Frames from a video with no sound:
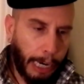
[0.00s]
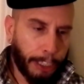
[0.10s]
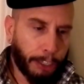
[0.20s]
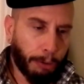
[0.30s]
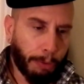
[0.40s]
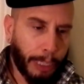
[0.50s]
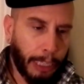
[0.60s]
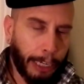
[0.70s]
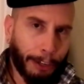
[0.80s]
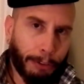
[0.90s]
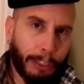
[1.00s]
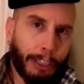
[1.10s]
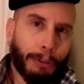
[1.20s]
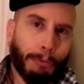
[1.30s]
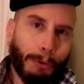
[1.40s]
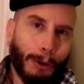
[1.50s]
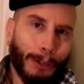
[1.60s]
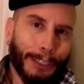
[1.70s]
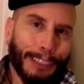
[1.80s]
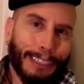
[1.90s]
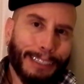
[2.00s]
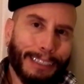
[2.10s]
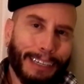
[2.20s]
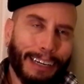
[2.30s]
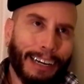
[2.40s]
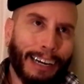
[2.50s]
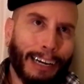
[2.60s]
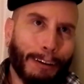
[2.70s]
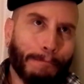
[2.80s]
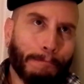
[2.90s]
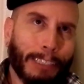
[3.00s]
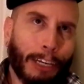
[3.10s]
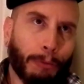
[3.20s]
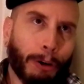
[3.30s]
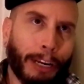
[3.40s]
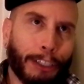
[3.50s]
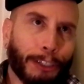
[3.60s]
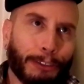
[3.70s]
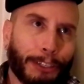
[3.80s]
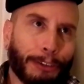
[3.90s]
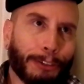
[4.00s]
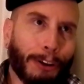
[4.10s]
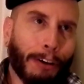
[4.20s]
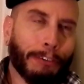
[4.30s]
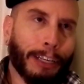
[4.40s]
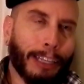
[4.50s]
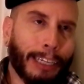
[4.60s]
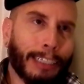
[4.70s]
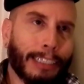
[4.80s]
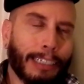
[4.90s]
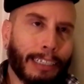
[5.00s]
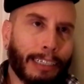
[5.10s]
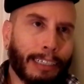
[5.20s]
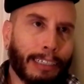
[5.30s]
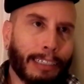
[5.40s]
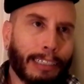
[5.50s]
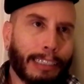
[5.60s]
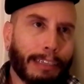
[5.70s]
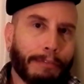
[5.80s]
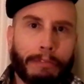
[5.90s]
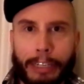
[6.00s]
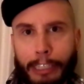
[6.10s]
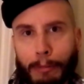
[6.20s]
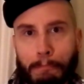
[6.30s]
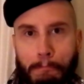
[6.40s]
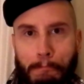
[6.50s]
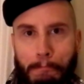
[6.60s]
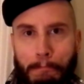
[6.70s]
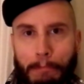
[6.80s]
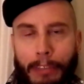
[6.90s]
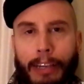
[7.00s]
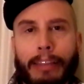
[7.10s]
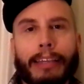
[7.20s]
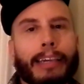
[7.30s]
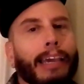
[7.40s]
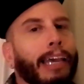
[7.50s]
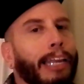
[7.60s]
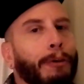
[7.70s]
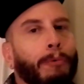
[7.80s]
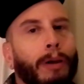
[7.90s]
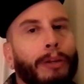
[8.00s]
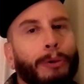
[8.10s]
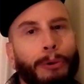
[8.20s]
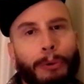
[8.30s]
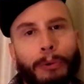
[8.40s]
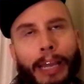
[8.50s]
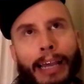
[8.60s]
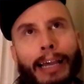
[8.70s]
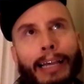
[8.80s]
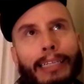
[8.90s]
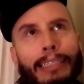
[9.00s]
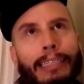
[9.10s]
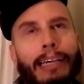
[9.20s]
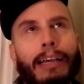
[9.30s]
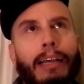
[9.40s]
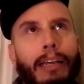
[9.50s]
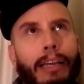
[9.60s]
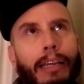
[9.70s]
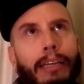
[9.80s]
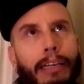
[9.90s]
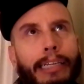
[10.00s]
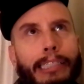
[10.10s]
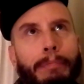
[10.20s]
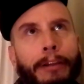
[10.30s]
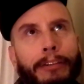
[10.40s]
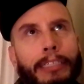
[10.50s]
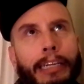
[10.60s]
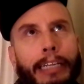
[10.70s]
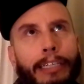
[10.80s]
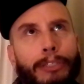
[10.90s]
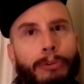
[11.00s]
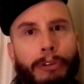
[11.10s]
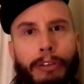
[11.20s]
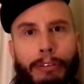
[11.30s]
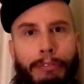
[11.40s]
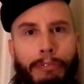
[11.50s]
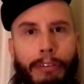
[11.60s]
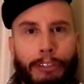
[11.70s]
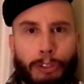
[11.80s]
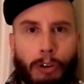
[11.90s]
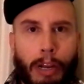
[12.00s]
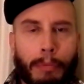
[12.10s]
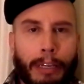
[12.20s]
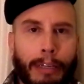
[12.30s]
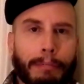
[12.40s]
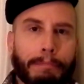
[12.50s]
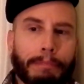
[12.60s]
I don't really like using the word, it's not a word I choose to use often, at least, is victim. I think anyone who has experienced any sort of trauma,